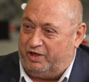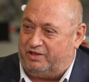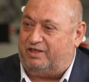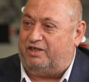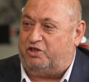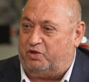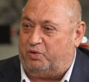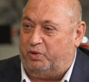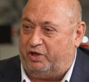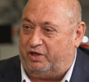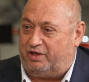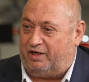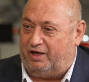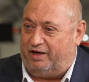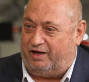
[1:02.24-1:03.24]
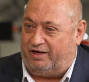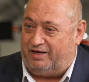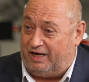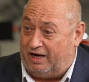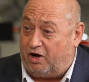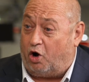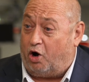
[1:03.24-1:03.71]
assist with
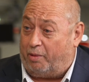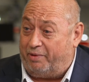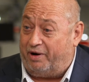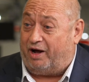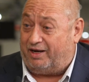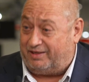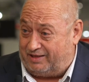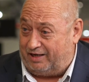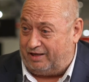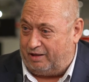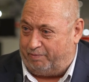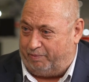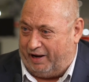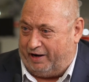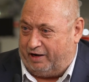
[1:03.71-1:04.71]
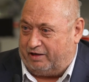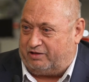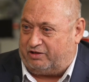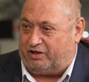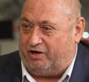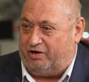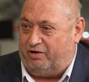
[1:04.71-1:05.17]
decarbonizing the planet,
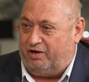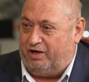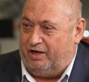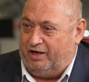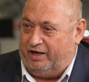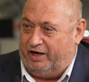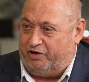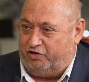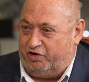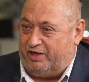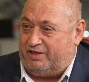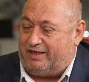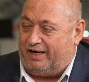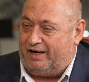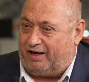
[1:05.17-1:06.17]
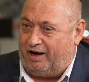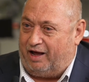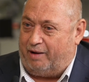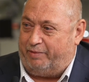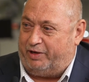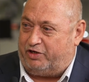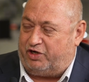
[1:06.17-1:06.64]
so addressing
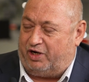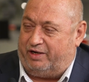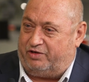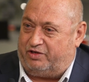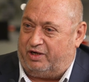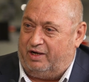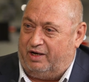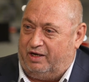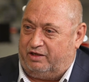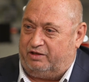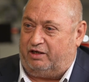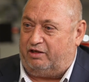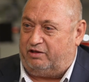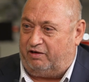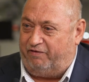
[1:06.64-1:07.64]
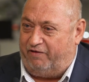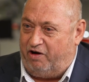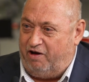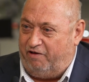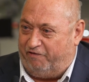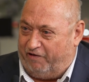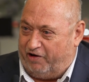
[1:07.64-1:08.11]
climate change. So it's a
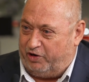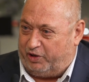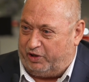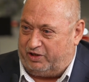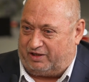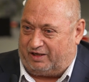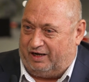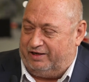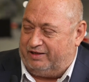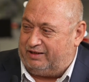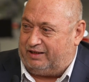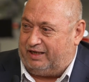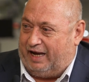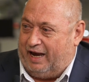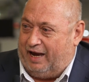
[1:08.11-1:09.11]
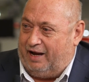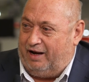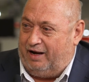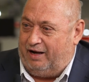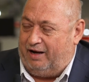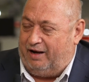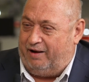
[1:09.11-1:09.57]
very focused list,
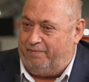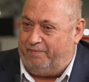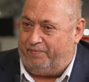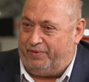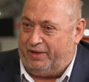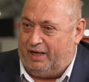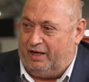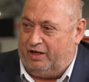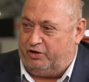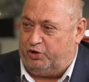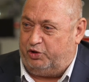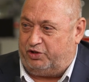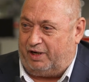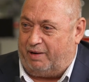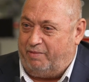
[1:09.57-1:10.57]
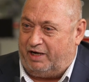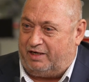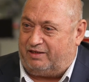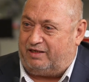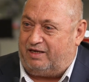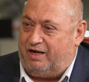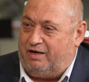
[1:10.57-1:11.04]
and to some
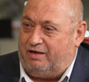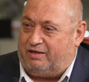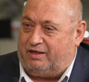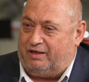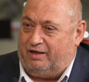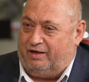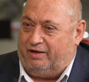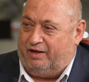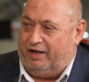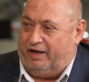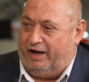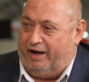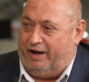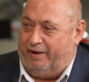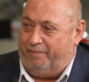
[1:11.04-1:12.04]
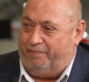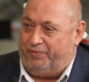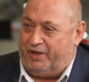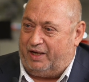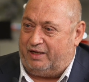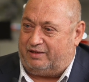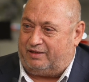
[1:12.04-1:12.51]
extent,
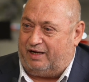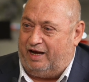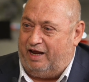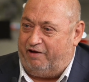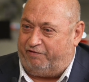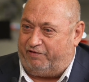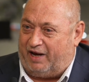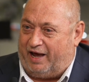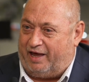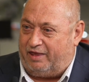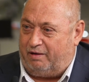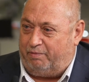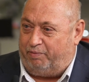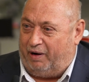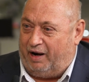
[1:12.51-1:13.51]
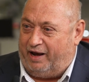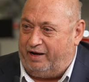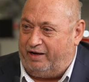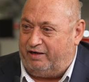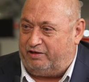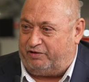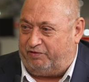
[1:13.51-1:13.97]
it's left other
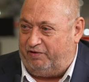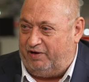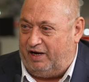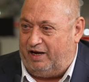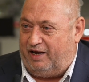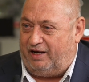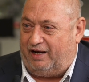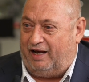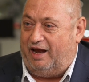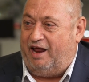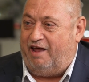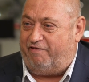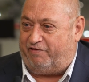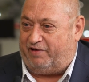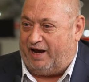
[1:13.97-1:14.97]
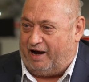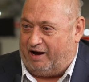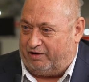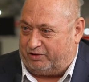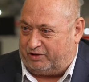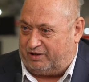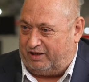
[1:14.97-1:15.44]
players feeling left
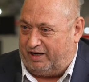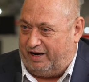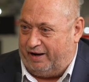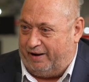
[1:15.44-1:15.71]
out.